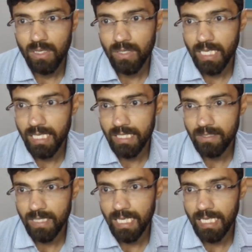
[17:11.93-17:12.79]
Okay,
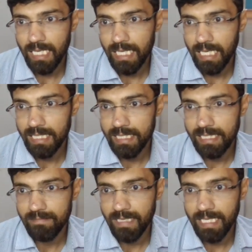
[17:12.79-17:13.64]
so can I write
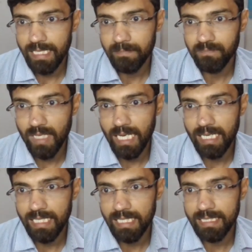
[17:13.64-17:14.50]
this way?
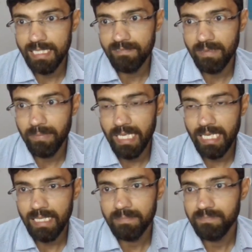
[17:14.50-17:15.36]
And write this way
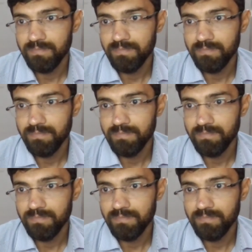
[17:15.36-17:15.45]
mean